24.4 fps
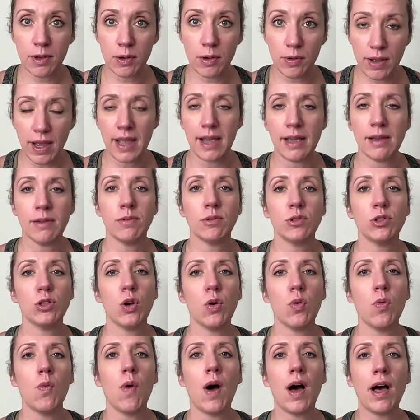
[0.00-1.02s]
Okay. So
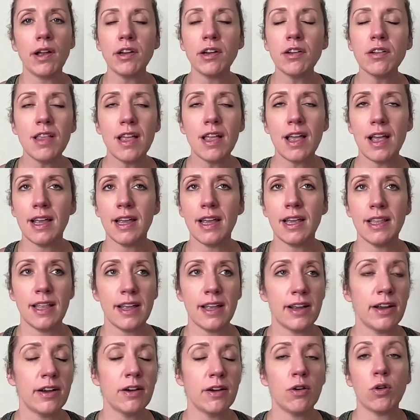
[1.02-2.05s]
while you're lying
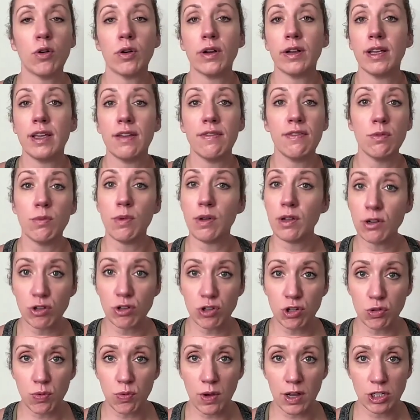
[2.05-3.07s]
there, or even while you're
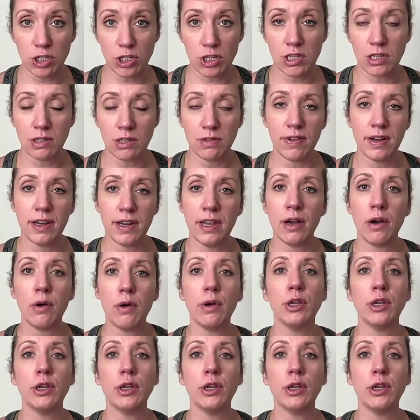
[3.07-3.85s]
just watching this video,